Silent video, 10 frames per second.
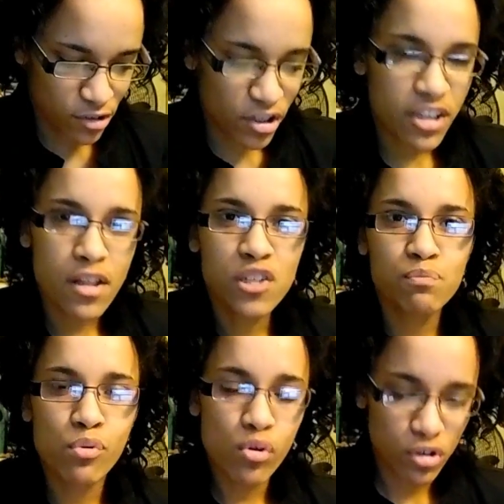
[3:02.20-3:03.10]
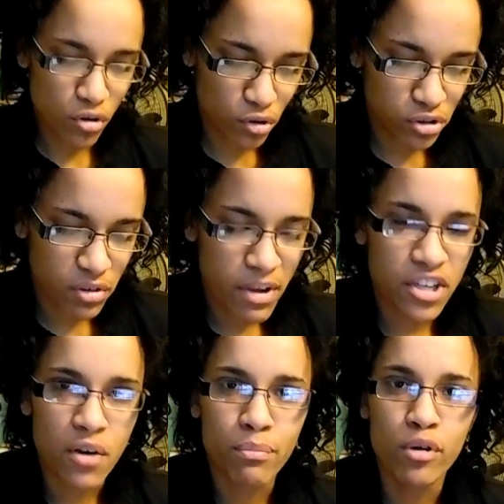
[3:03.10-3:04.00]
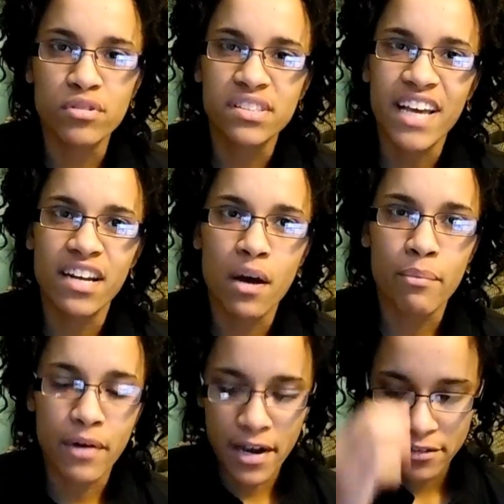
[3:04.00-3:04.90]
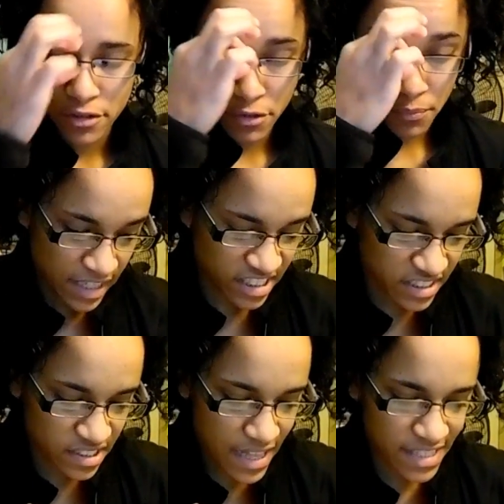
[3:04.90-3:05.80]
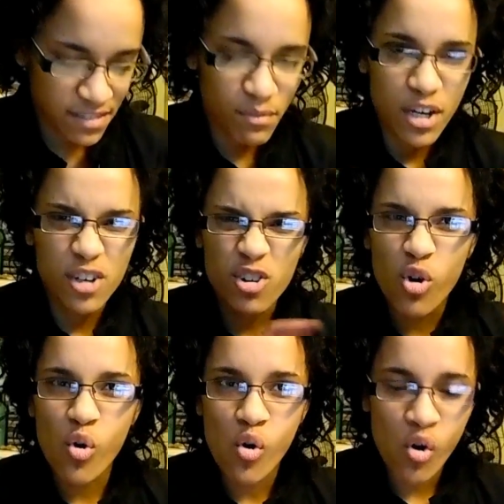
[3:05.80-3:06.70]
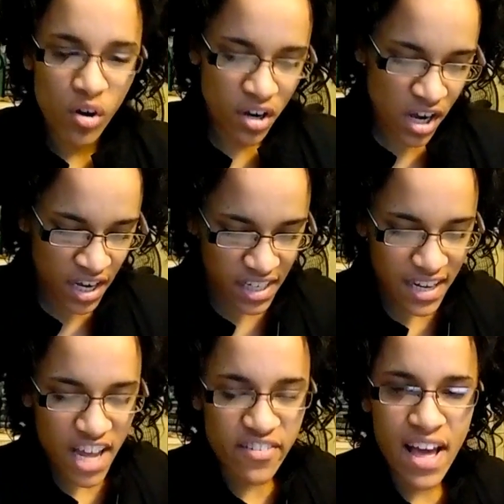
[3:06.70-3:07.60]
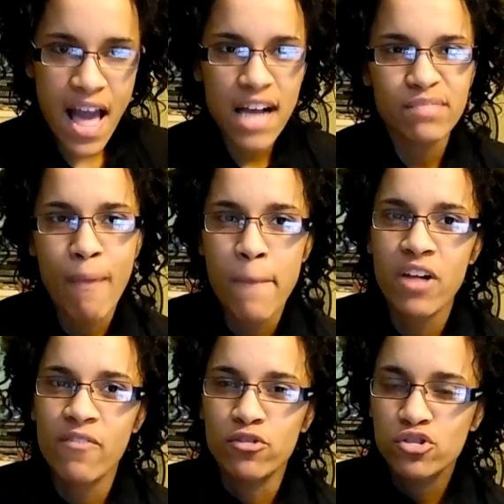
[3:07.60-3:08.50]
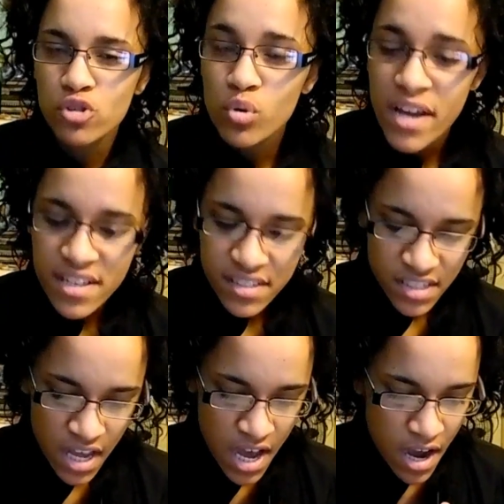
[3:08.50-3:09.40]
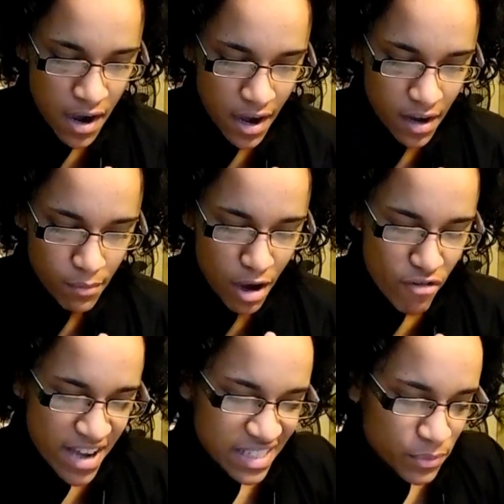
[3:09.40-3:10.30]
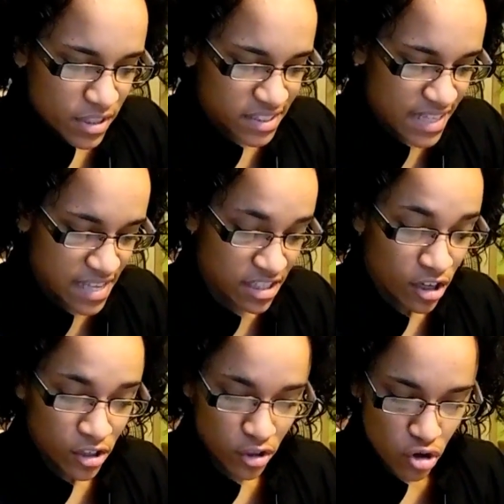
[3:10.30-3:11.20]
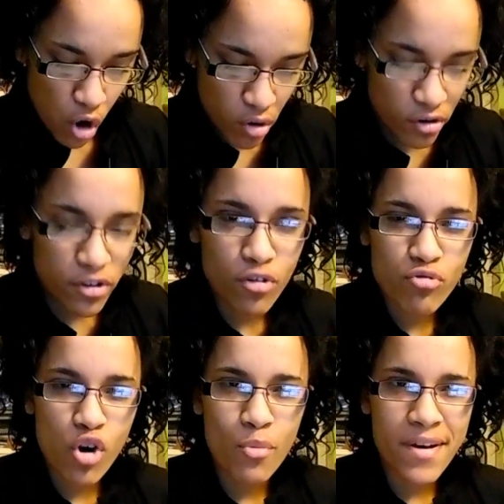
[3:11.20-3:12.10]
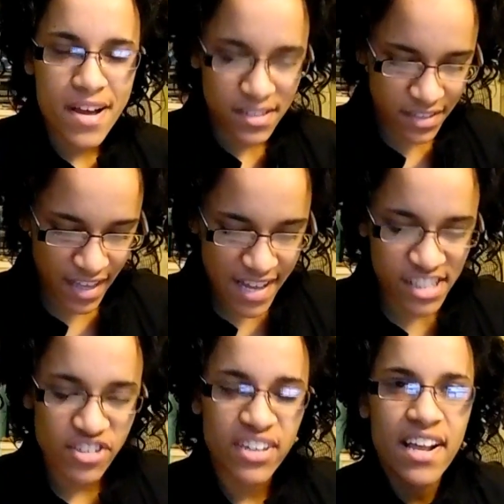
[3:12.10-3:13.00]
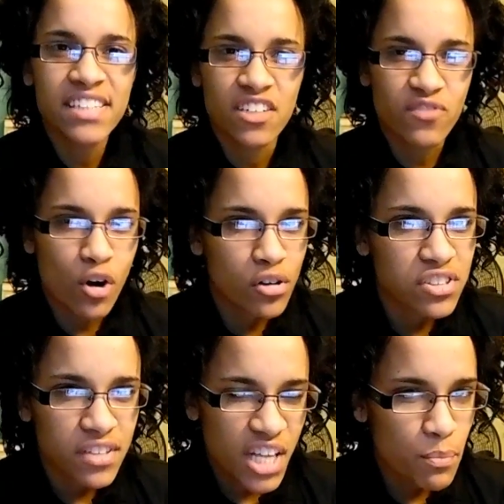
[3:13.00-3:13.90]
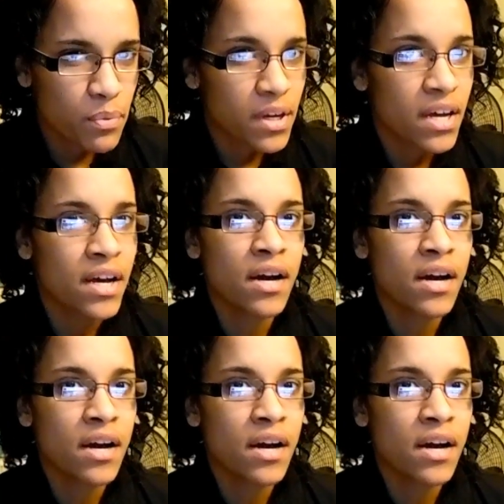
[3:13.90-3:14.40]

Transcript: So you can use pool noodles to make your boots stand upright. These are just like some cool life hacks, maybe like for students. Um, I read something that says, the colder your room is, the easier it is to fall asleep.